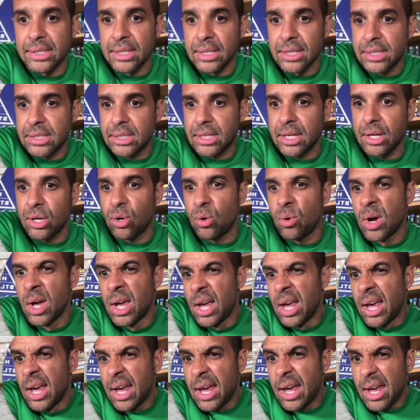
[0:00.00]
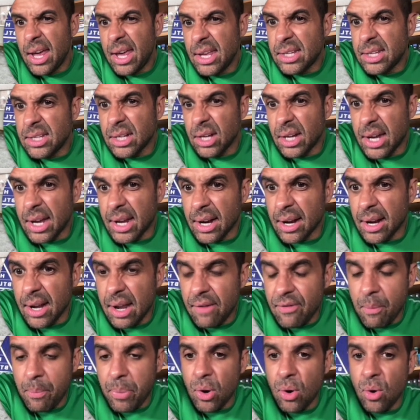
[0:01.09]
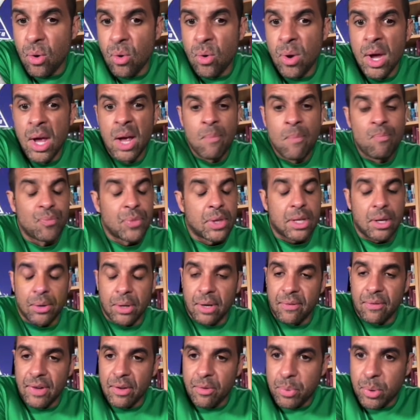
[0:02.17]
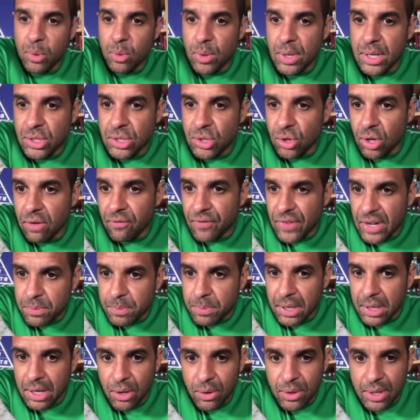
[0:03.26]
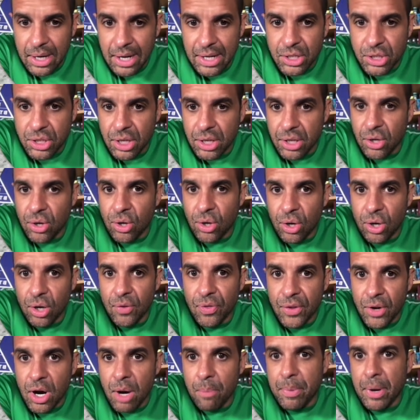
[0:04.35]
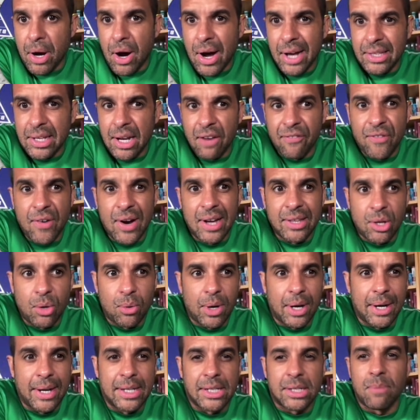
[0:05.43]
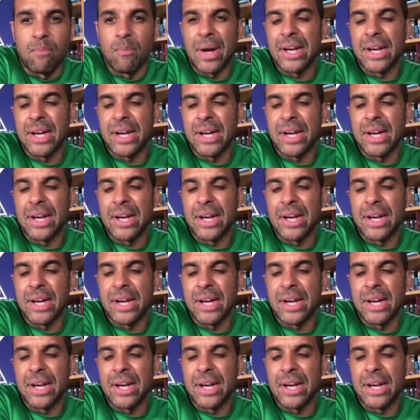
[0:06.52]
So this deal is in Liverpool. Don't know if Liverpool is your investment location or not, but identify a deal like this.